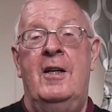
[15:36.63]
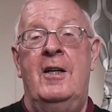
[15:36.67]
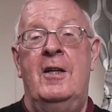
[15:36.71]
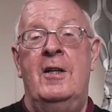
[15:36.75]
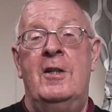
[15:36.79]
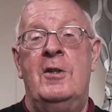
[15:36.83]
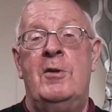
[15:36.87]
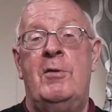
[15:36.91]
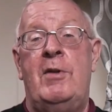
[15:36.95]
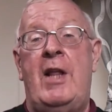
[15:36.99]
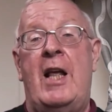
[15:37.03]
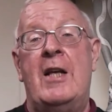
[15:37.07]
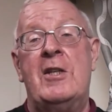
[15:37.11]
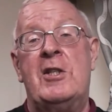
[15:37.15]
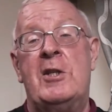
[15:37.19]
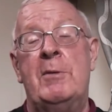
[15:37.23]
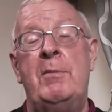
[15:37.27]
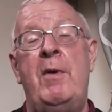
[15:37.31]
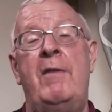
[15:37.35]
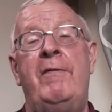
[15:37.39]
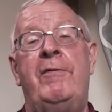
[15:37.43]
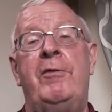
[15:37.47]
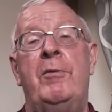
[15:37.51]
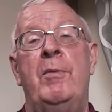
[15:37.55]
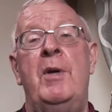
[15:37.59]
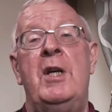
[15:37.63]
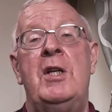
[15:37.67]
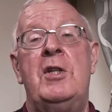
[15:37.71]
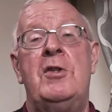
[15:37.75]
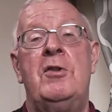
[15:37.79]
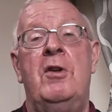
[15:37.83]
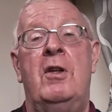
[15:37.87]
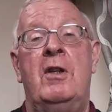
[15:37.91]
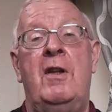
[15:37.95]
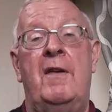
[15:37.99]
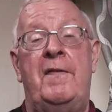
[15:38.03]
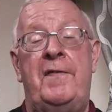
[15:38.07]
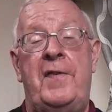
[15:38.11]
So that's some information
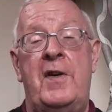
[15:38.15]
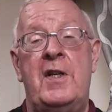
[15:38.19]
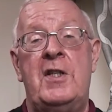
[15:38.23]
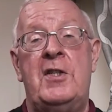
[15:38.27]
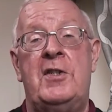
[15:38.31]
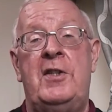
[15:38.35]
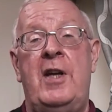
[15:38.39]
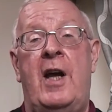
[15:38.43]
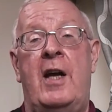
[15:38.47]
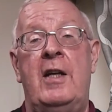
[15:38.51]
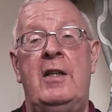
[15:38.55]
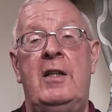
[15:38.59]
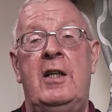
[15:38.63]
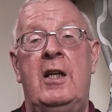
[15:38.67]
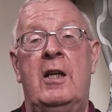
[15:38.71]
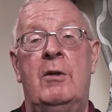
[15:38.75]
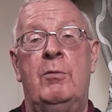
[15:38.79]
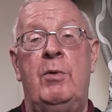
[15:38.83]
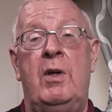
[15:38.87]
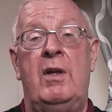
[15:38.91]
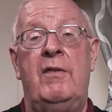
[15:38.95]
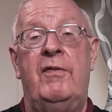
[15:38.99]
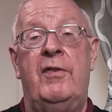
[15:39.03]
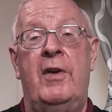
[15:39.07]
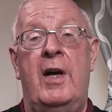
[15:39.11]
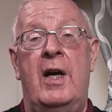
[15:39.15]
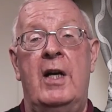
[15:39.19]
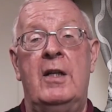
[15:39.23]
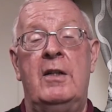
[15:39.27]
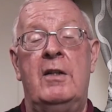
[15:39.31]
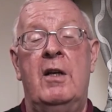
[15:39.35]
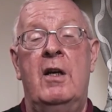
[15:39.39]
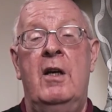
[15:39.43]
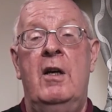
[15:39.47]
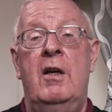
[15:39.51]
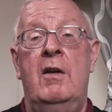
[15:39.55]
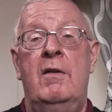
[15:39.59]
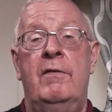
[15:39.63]
on the first idea we've had
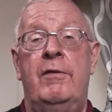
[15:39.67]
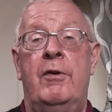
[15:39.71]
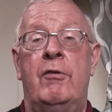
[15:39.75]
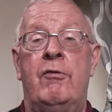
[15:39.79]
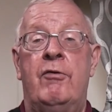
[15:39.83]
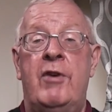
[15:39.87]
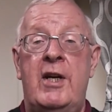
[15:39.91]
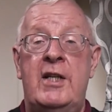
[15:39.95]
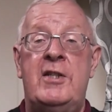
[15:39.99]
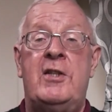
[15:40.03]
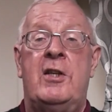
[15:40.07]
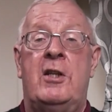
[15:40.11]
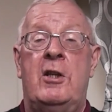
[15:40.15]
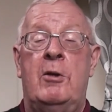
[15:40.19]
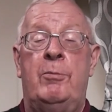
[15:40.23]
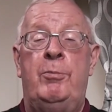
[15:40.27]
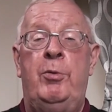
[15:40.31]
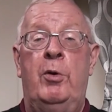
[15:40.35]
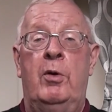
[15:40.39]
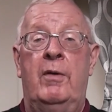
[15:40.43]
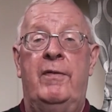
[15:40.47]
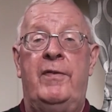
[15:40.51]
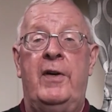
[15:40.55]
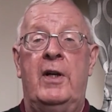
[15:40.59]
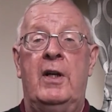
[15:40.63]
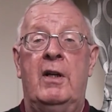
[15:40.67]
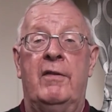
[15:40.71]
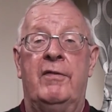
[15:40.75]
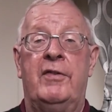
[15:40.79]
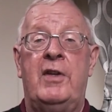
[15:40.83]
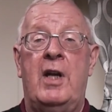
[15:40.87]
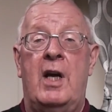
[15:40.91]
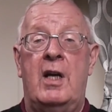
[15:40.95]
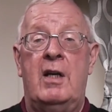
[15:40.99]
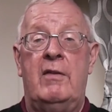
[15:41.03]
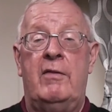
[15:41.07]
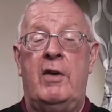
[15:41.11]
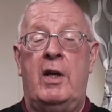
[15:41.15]
for raising the profile of
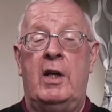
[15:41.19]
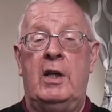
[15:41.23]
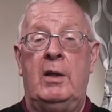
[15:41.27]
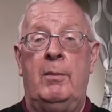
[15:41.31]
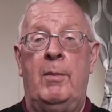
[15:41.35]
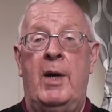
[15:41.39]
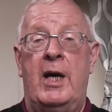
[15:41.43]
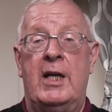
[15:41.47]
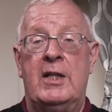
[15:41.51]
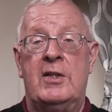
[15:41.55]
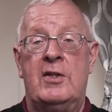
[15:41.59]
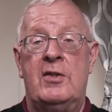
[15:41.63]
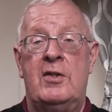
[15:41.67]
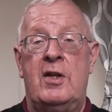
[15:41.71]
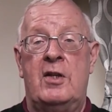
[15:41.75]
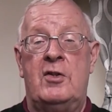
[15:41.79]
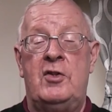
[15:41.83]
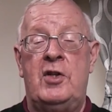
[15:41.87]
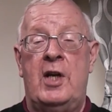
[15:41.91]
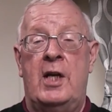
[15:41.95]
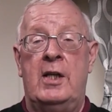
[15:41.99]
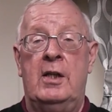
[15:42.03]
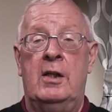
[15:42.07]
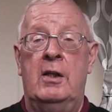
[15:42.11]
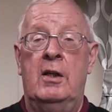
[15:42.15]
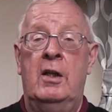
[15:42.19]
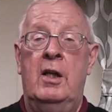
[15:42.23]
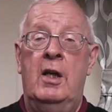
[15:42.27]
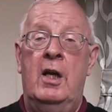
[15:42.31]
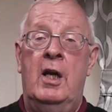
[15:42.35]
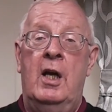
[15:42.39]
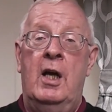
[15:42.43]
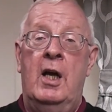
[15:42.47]
CaravanningMacs as a channel.